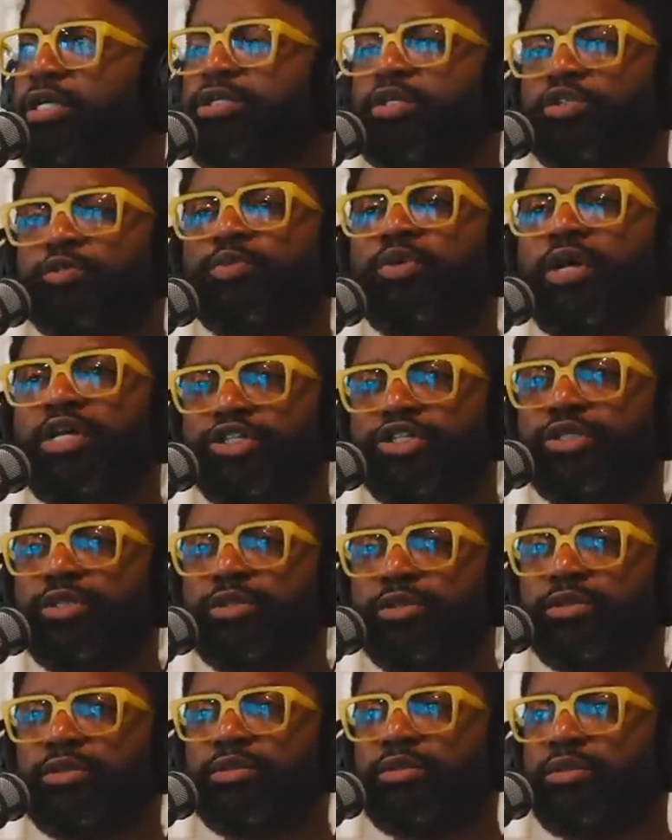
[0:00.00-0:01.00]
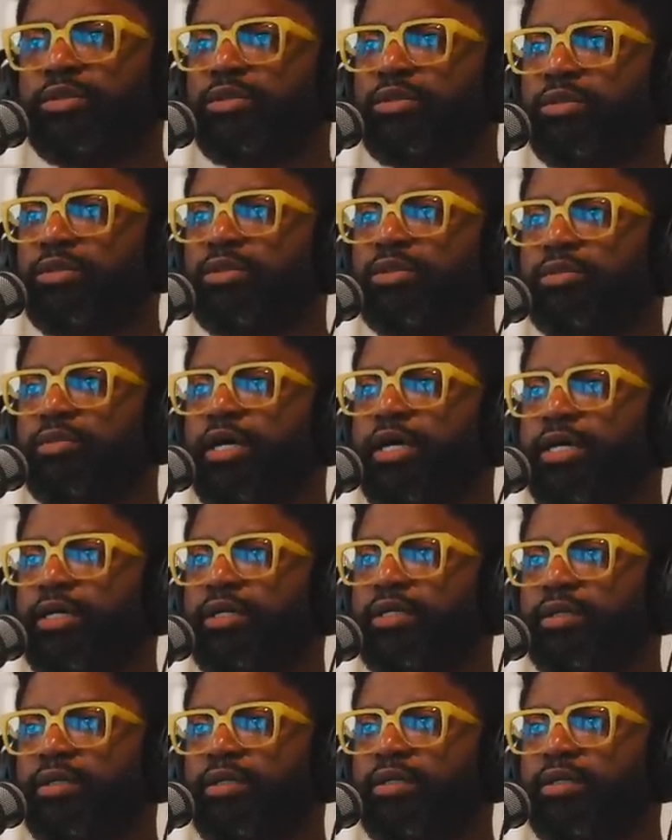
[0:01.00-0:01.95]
there's pressure. Yep. Right?